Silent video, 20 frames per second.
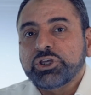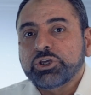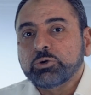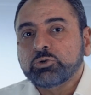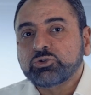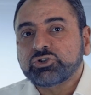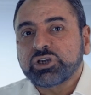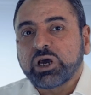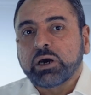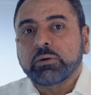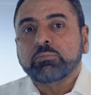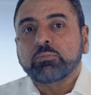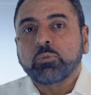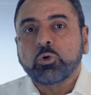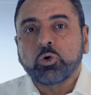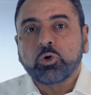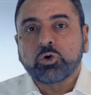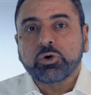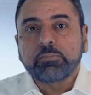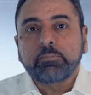use a
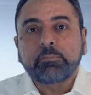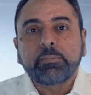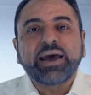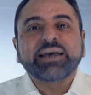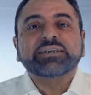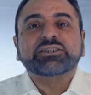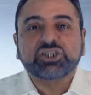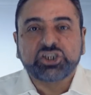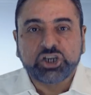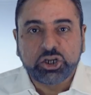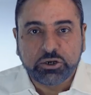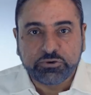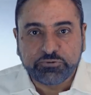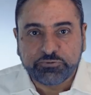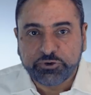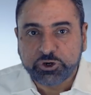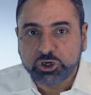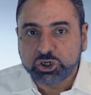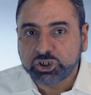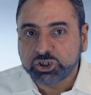more masculine
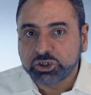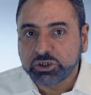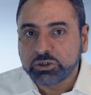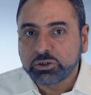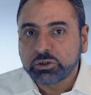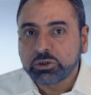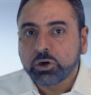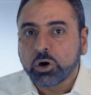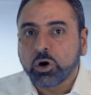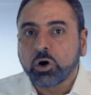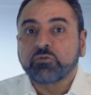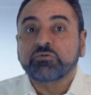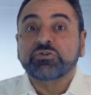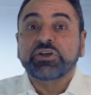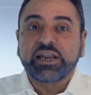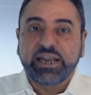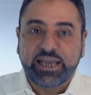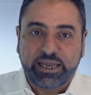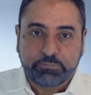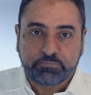version of
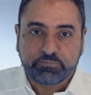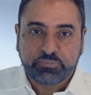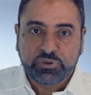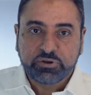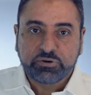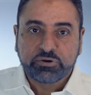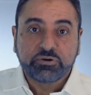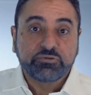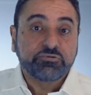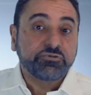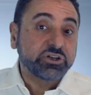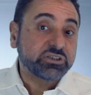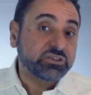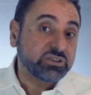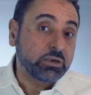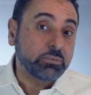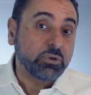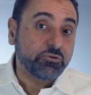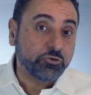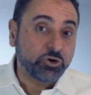the name.
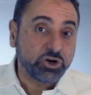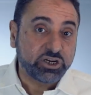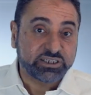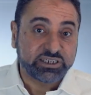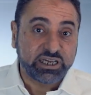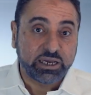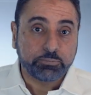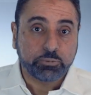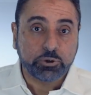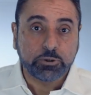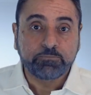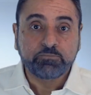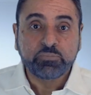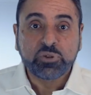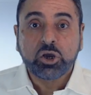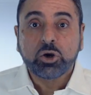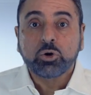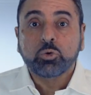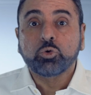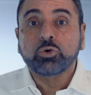Fatima, for example,
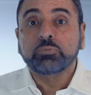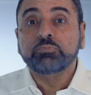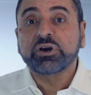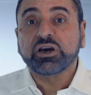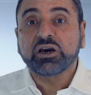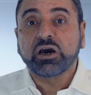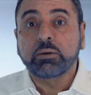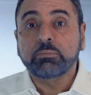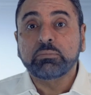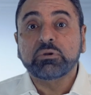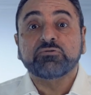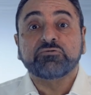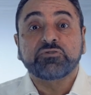would become